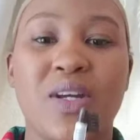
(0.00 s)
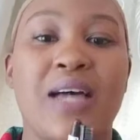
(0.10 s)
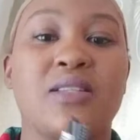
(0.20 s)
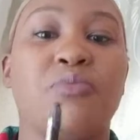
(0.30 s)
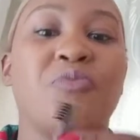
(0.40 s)

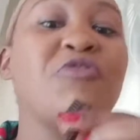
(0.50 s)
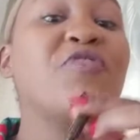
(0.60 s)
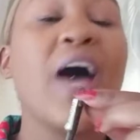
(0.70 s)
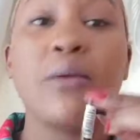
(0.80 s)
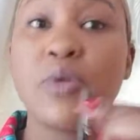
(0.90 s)
has a
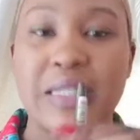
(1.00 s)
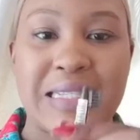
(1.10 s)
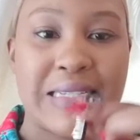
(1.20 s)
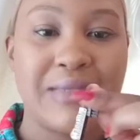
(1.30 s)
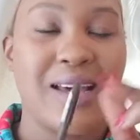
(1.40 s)

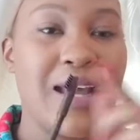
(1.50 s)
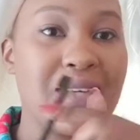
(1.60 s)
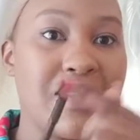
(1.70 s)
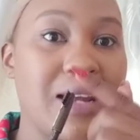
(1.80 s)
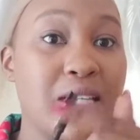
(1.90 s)
fabulous lid that
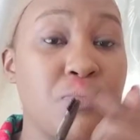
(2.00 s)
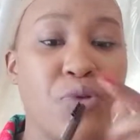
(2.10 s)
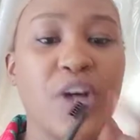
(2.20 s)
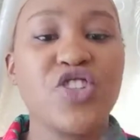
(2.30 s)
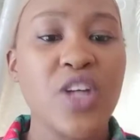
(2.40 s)
has a nice
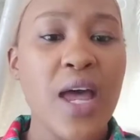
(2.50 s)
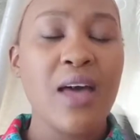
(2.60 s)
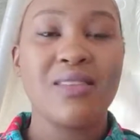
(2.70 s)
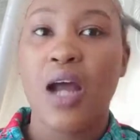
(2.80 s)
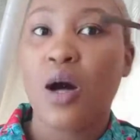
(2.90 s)
brush
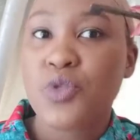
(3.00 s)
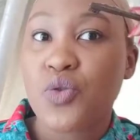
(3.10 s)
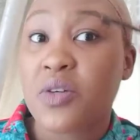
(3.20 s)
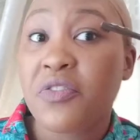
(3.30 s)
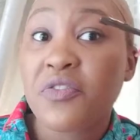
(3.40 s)
that helps
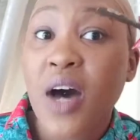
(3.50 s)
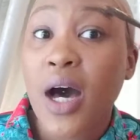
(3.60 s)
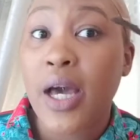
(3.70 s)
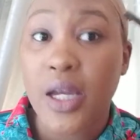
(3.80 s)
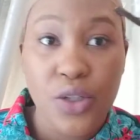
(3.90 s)
you
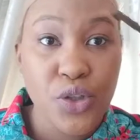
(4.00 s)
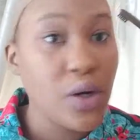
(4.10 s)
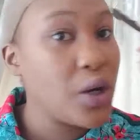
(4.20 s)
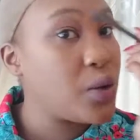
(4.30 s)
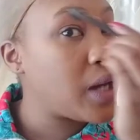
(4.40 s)
define
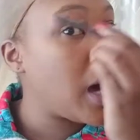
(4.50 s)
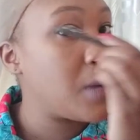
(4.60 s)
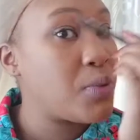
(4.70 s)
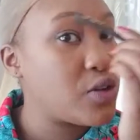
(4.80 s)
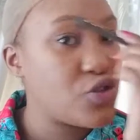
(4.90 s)
your own
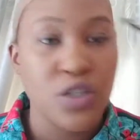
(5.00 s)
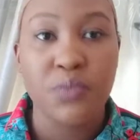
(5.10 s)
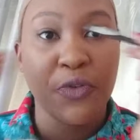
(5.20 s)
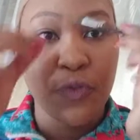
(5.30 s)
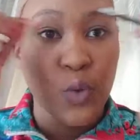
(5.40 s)
eyebrows
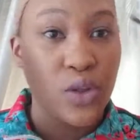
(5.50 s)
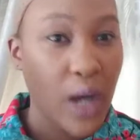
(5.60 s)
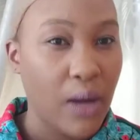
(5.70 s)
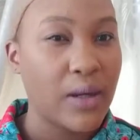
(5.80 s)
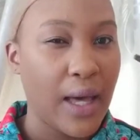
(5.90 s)
just before you
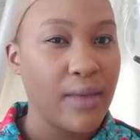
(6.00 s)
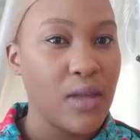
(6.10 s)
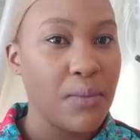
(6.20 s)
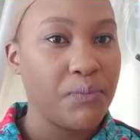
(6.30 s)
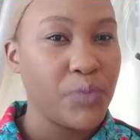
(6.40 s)
outline
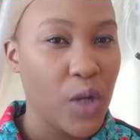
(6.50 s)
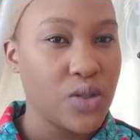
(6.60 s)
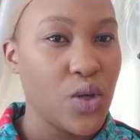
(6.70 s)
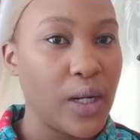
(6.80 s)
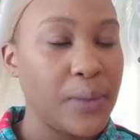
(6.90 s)
them. Young
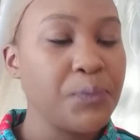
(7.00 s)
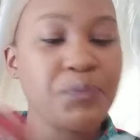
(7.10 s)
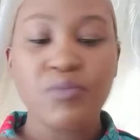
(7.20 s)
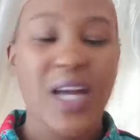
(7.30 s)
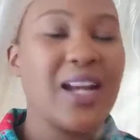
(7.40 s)
tall.
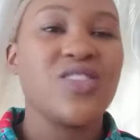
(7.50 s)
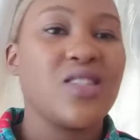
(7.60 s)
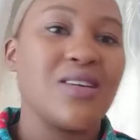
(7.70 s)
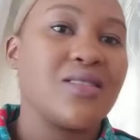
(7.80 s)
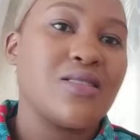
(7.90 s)
And I just
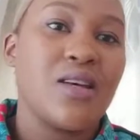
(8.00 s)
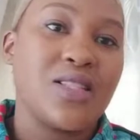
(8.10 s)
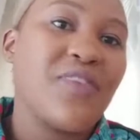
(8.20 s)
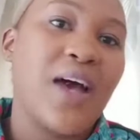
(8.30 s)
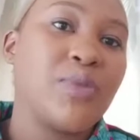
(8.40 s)
think
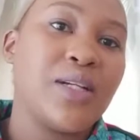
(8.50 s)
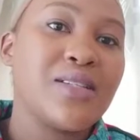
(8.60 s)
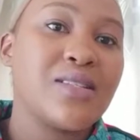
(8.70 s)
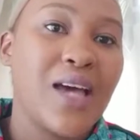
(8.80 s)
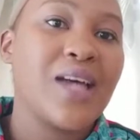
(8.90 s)
it's
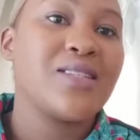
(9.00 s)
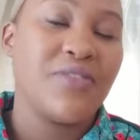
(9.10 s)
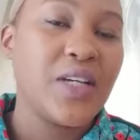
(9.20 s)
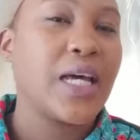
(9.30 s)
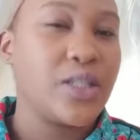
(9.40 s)
fabulous. Guys, I
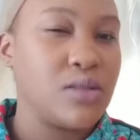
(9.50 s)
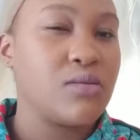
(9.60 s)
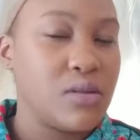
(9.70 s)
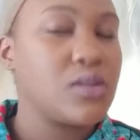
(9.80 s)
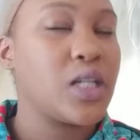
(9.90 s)
feel like
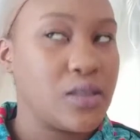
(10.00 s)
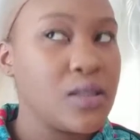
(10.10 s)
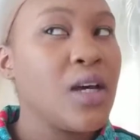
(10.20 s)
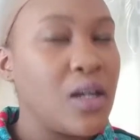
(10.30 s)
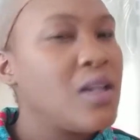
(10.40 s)
you can
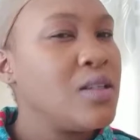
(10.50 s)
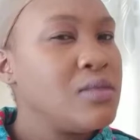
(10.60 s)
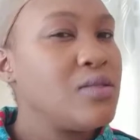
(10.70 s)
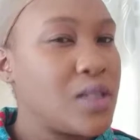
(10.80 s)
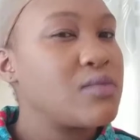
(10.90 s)

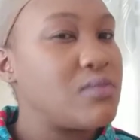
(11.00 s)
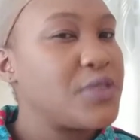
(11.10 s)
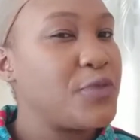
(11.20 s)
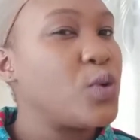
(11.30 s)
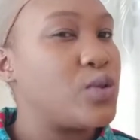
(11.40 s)

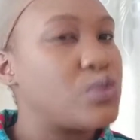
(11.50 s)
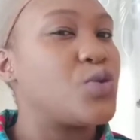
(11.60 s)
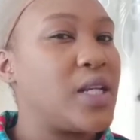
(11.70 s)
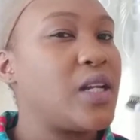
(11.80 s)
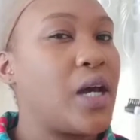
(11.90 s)
afford
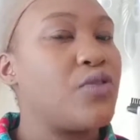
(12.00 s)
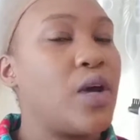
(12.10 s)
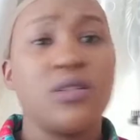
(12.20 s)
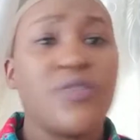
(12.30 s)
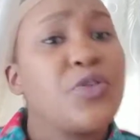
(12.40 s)
29
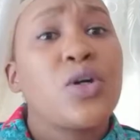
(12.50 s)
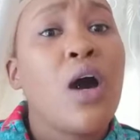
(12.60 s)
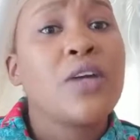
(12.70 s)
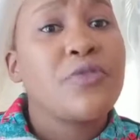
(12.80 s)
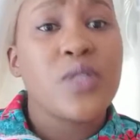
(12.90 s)
Rand. If you
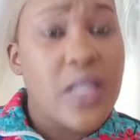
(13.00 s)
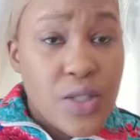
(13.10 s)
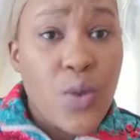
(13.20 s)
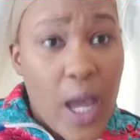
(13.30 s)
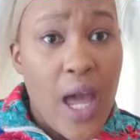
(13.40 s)
can't, 40,
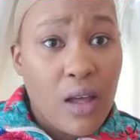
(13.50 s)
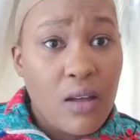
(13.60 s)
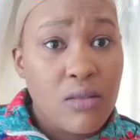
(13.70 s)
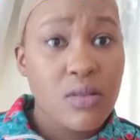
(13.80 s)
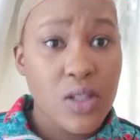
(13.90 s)
it's okay.
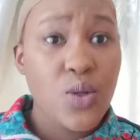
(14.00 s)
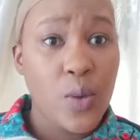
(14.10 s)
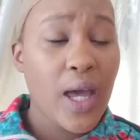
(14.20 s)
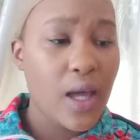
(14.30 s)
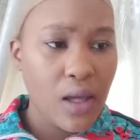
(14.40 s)
It's
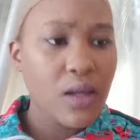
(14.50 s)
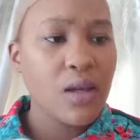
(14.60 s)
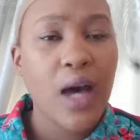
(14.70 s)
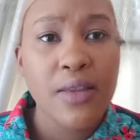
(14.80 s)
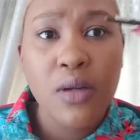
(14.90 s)
okay.
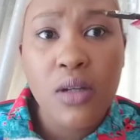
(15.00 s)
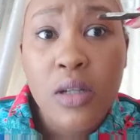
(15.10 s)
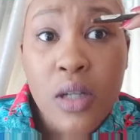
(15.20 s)
Other